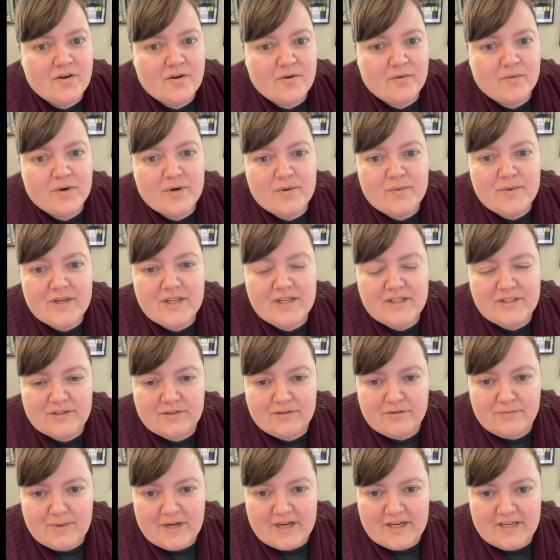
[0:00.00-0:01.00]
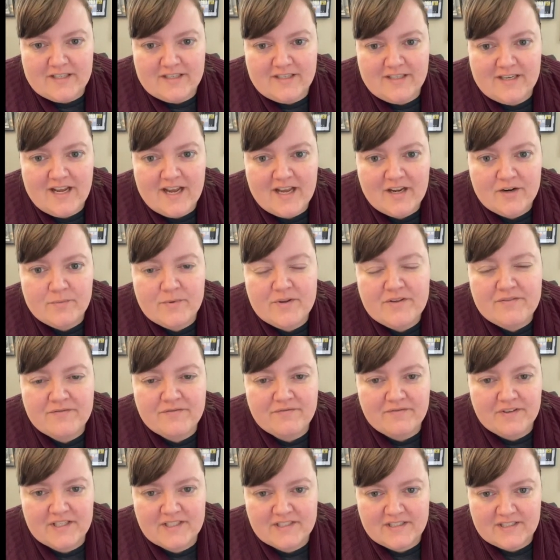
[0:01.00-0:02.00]
what are we going to do about it? How do we
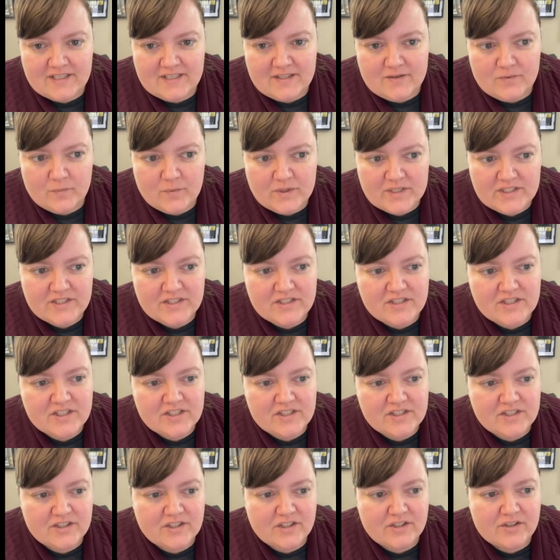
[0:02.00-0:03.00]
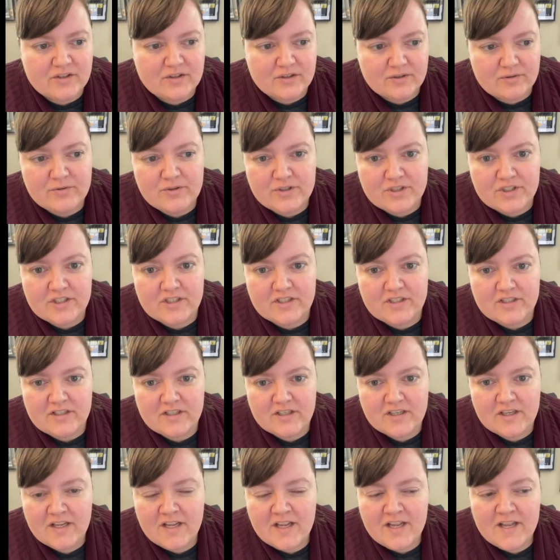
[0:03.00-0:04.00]
fix it? What's the
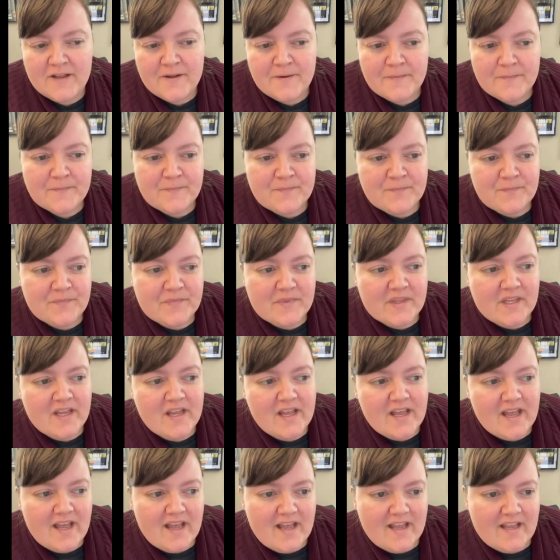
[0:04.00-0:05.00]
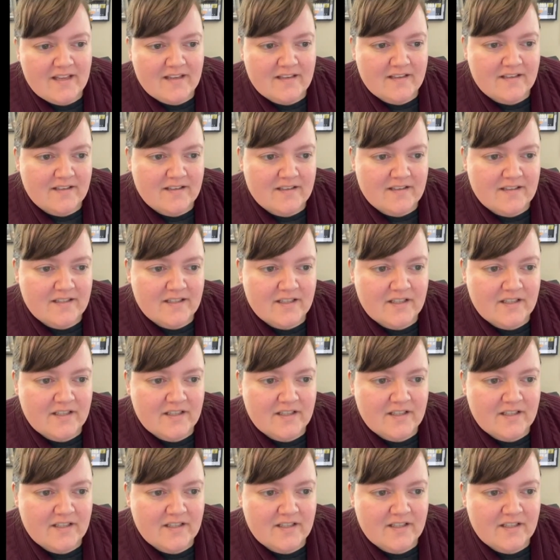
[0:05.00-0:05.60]
solution? And